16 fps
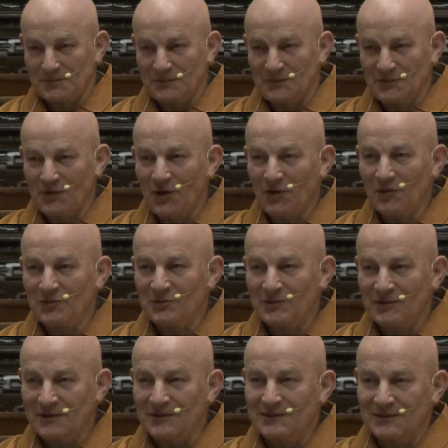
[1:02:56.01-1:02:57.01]
know
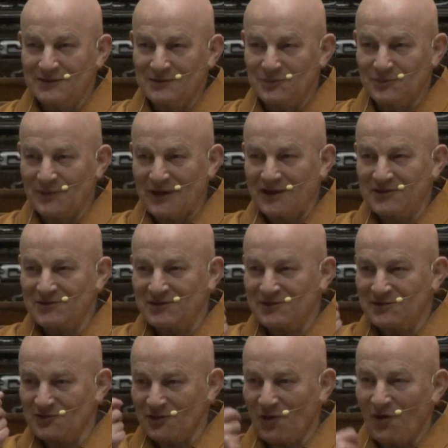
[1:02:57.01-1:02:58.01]
the breath
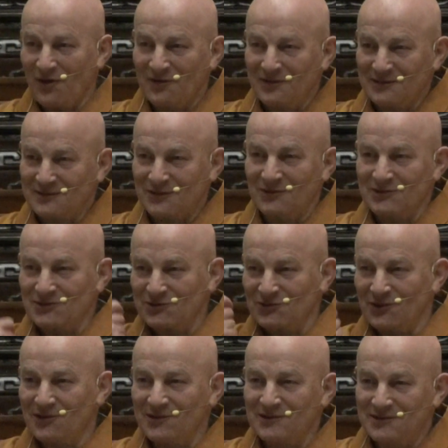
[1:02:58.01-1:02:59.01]
is long or
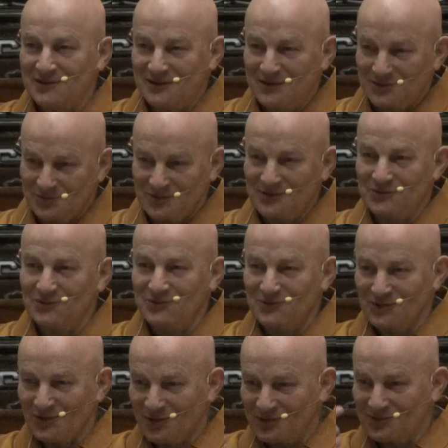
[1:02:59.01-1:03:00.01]
short. What you
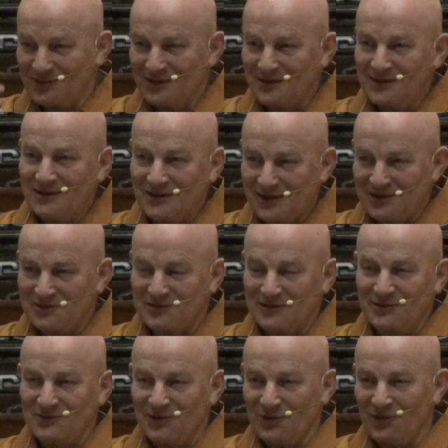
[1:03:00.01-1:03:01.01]
know as
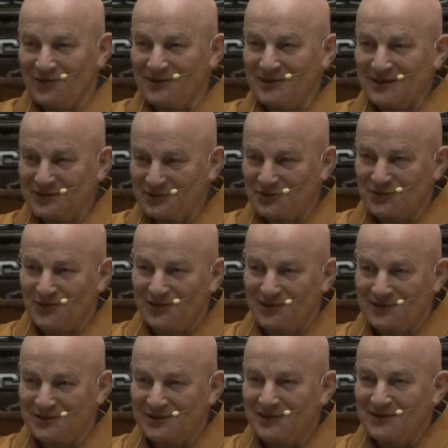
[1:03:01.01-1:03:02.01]
long and
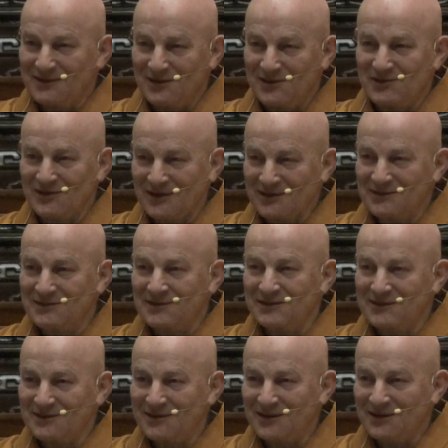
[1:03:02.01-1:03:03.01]
short is
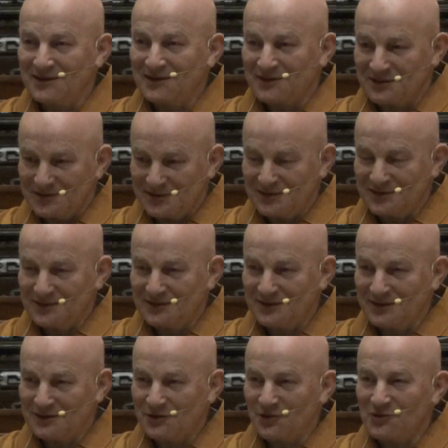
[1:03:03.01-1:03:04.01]
actually
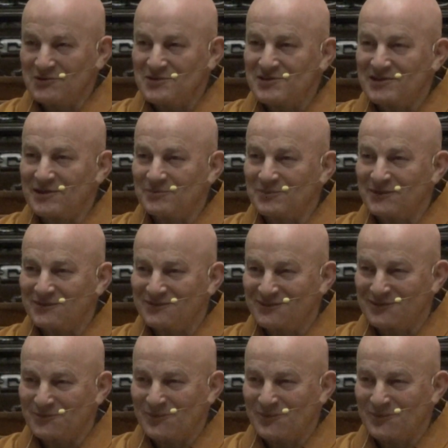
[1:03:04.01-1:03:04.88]
the concept of the